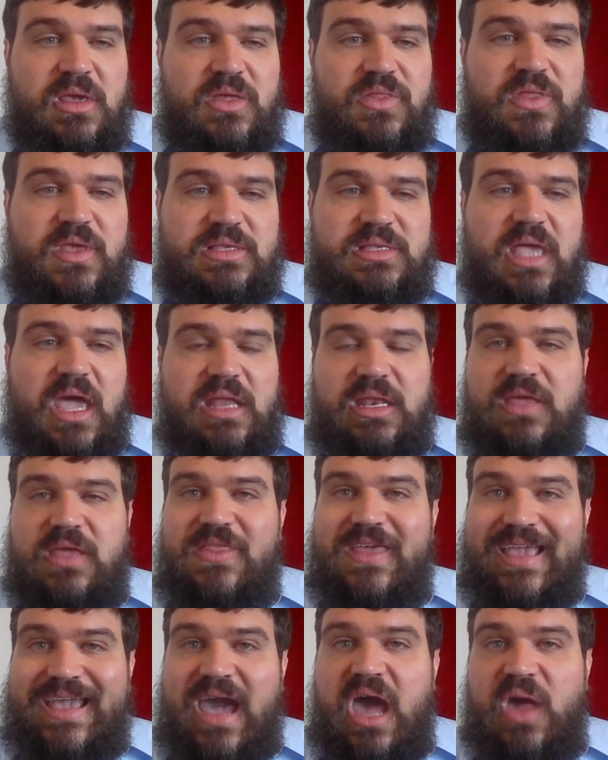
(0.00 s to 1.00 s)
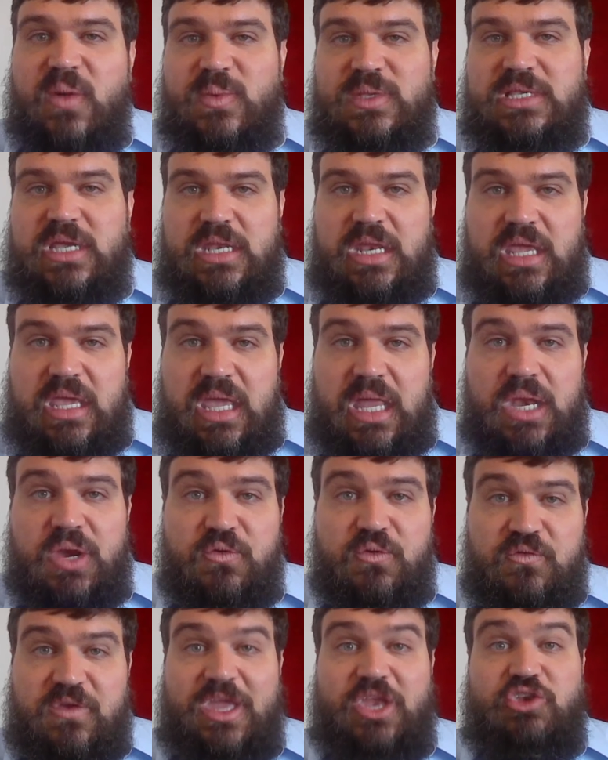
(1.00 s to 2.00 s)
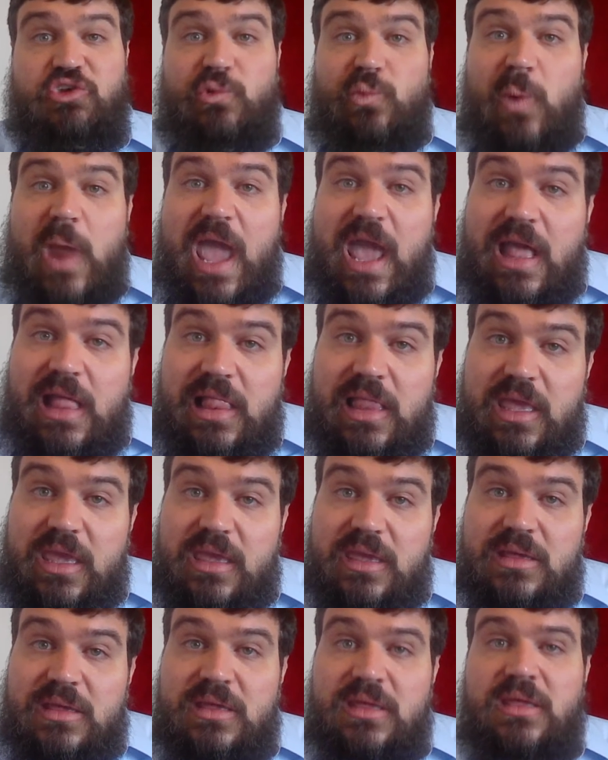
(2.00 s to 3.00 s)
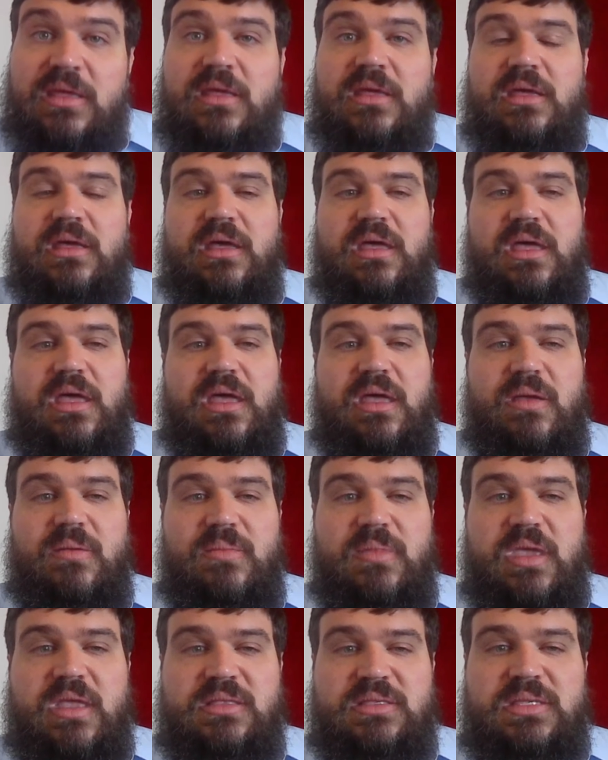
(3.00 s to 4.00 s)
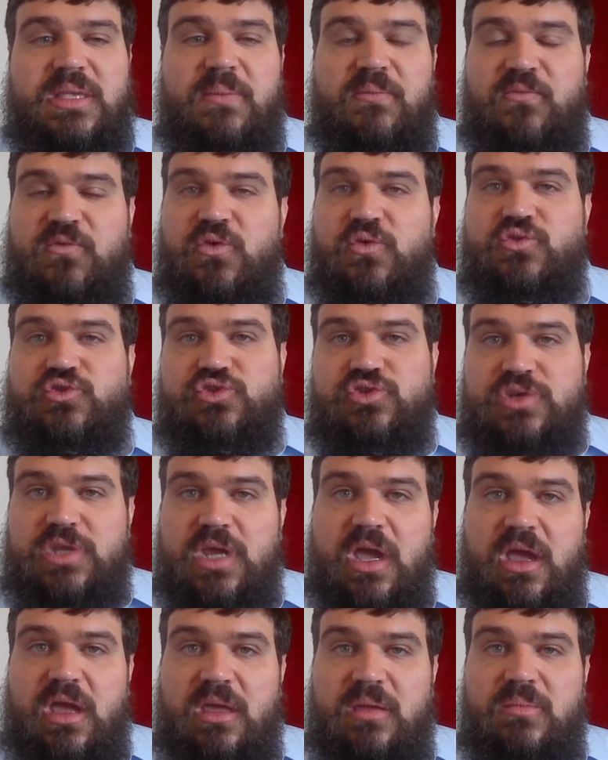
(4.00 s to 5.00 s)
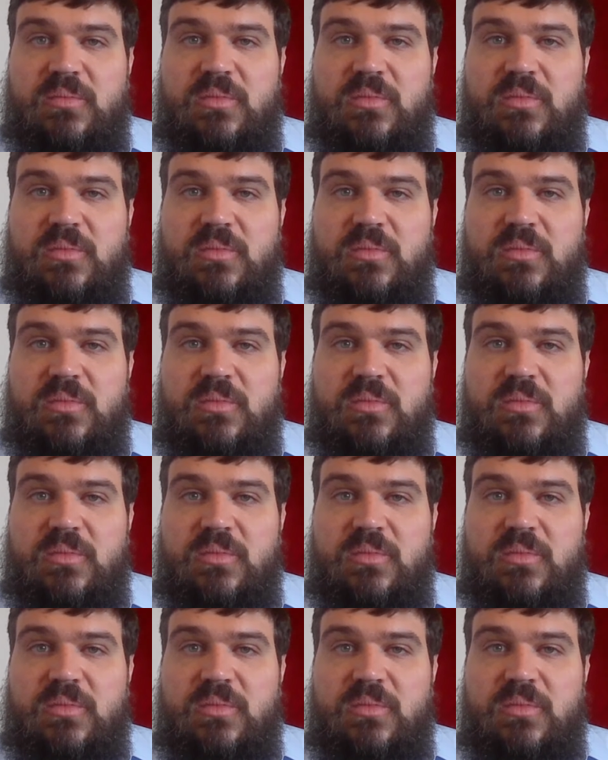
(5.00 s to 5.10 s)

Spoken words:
This idea that God was going to intervene directly at some future time.